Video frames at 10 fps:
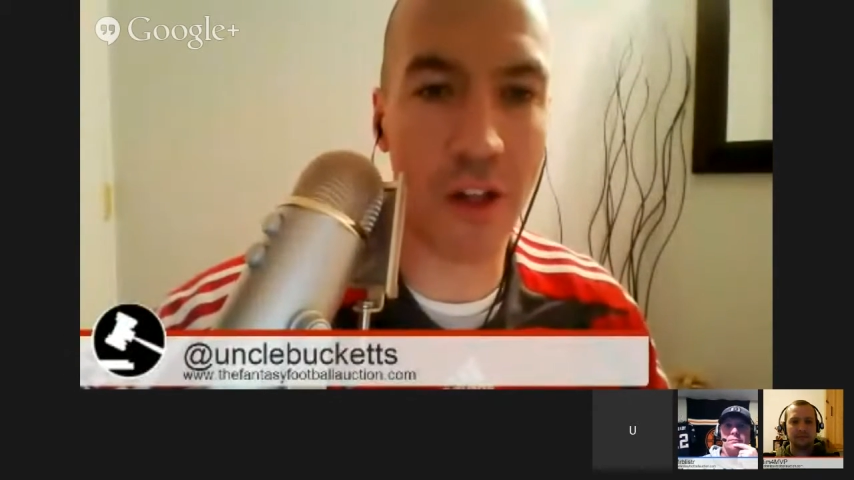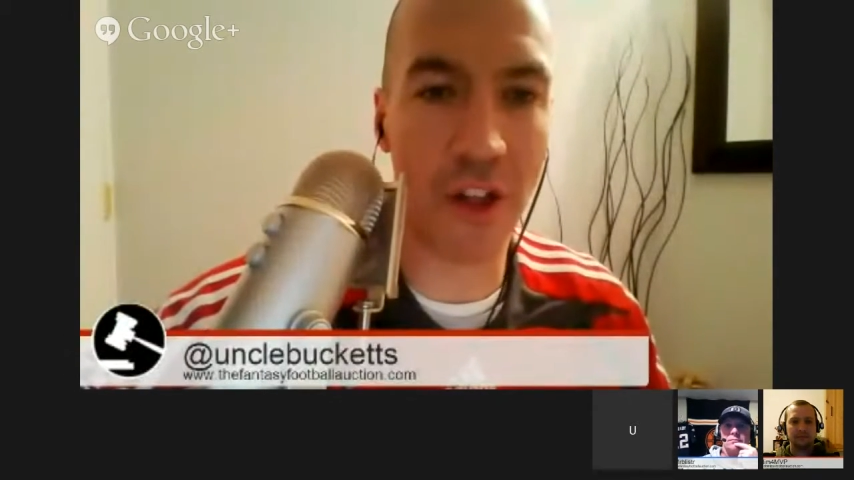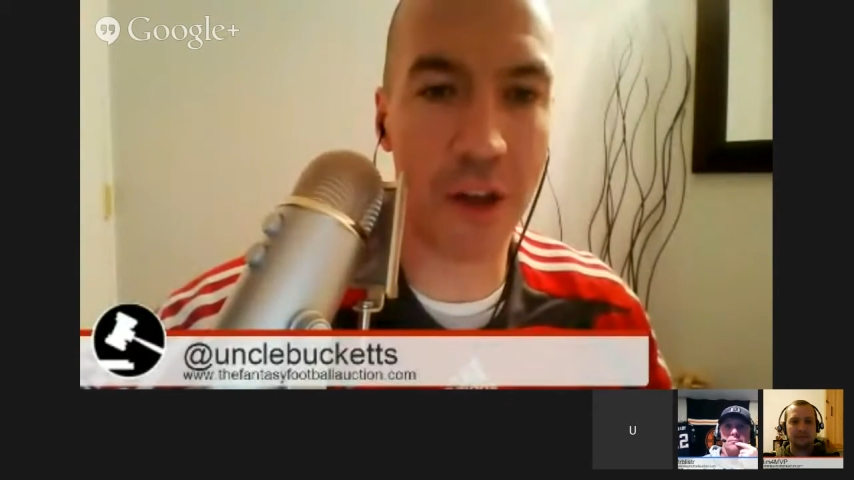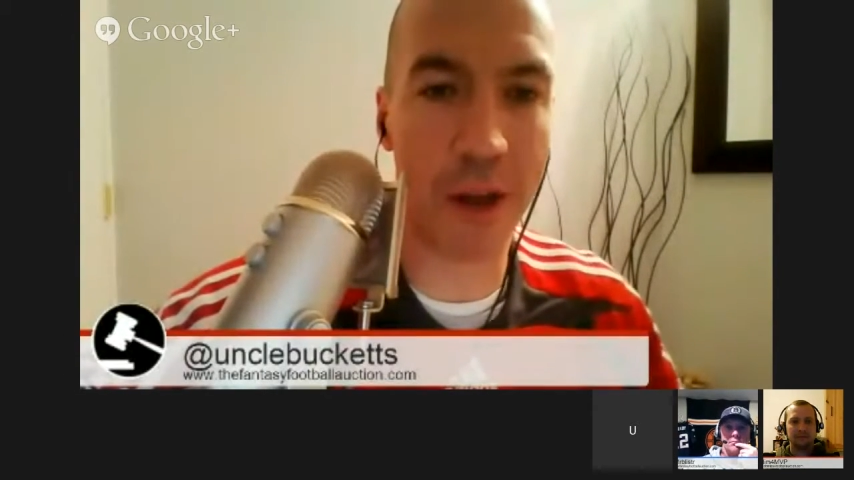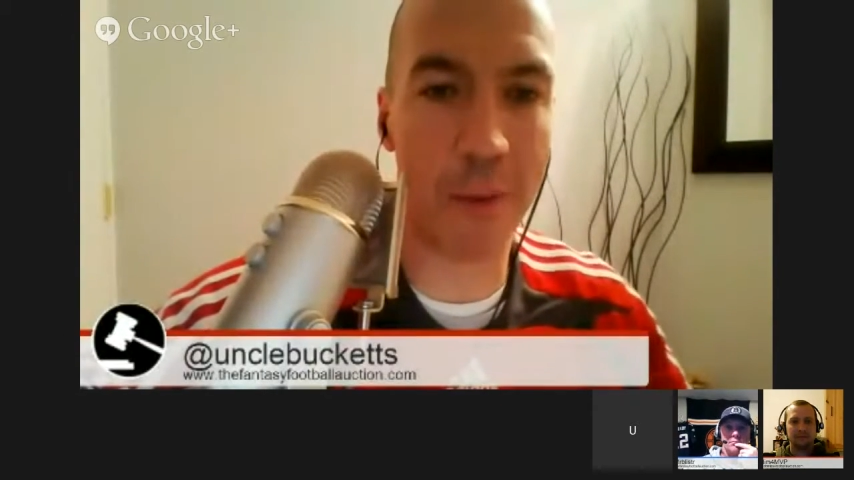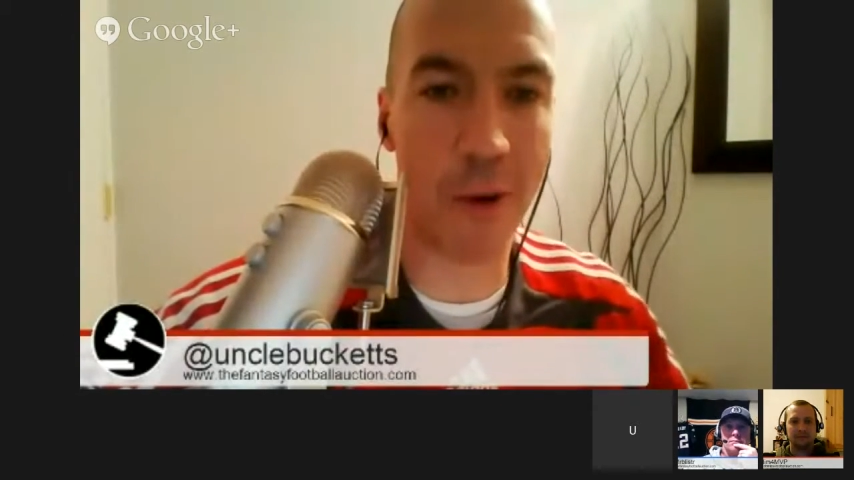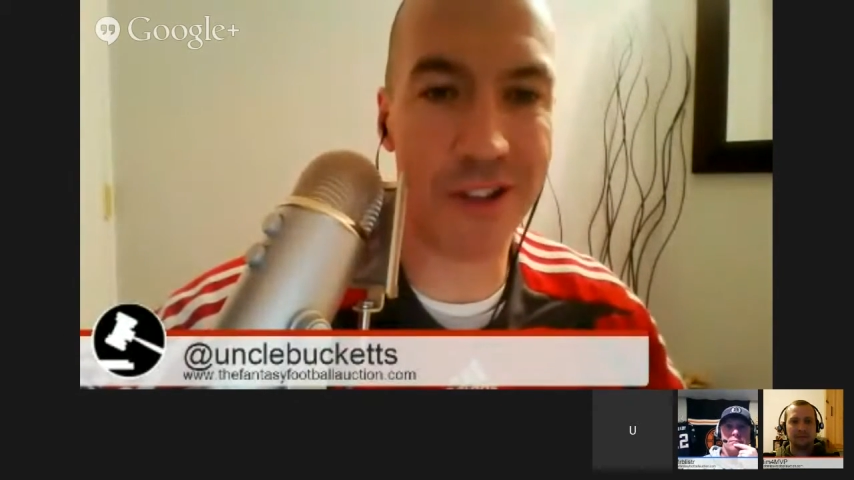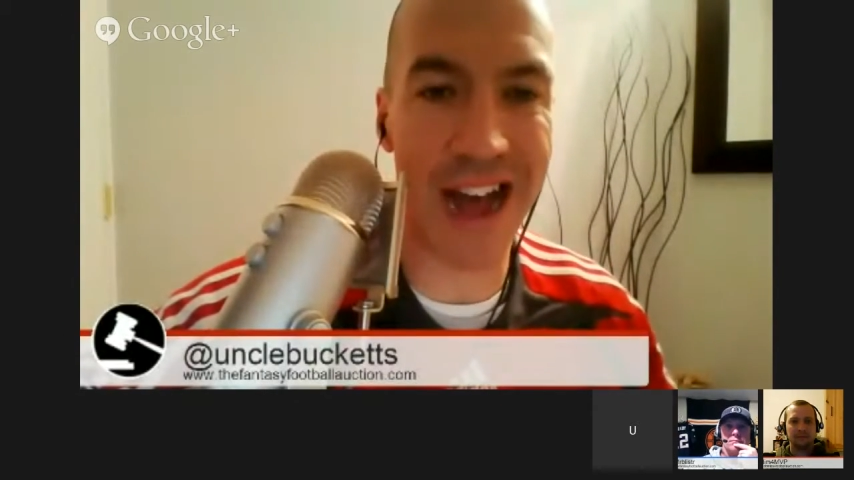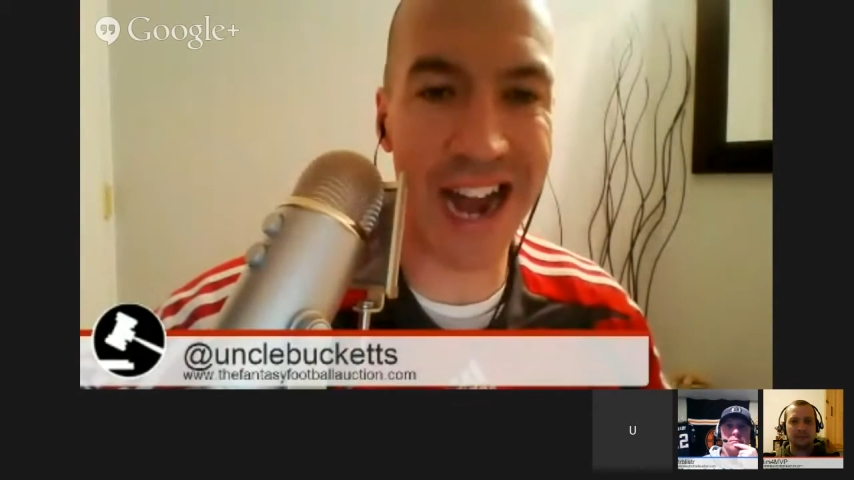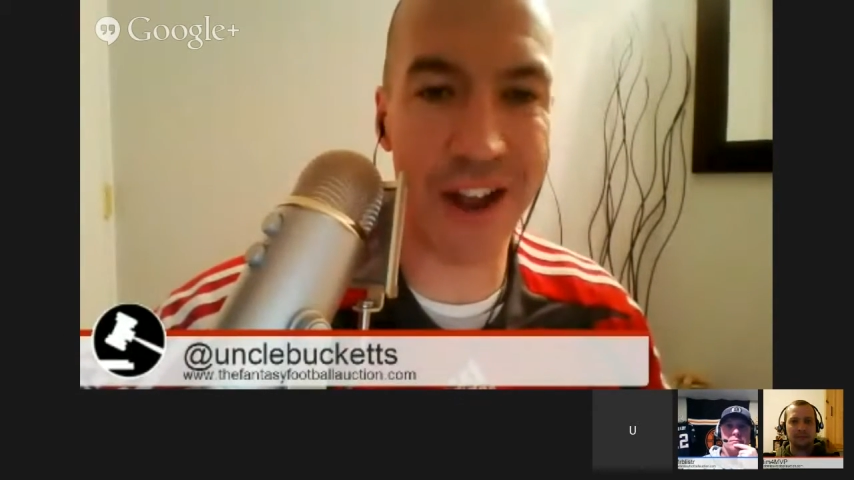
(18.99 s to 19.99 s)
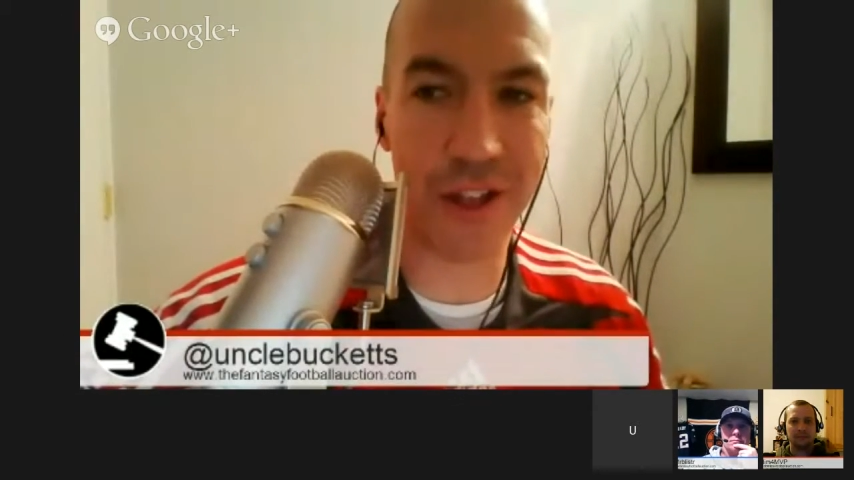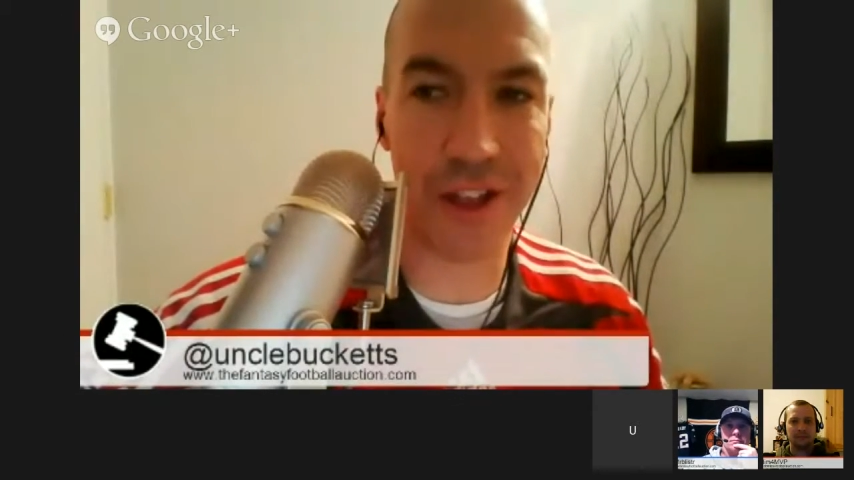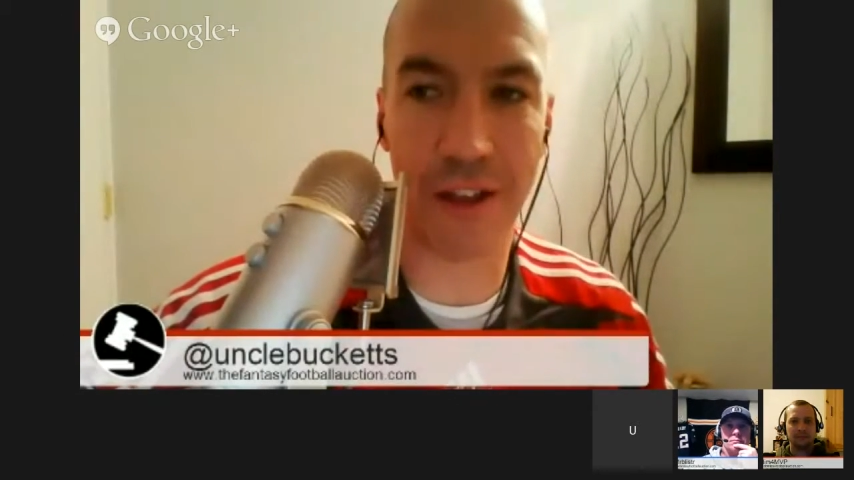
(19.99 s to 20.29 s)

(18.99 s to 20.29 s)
a little bit about Dynasty